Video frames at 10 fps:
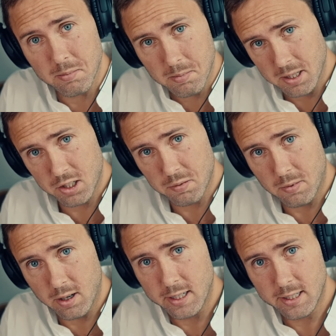much
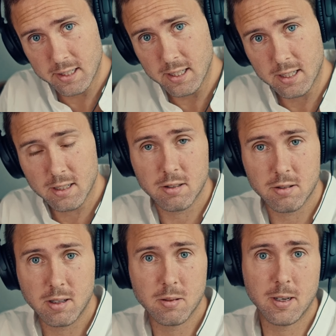more easily
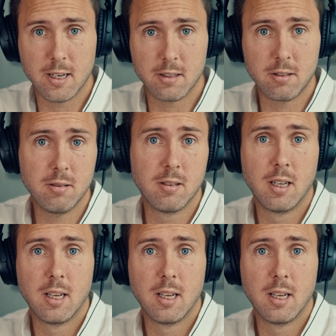control what I do,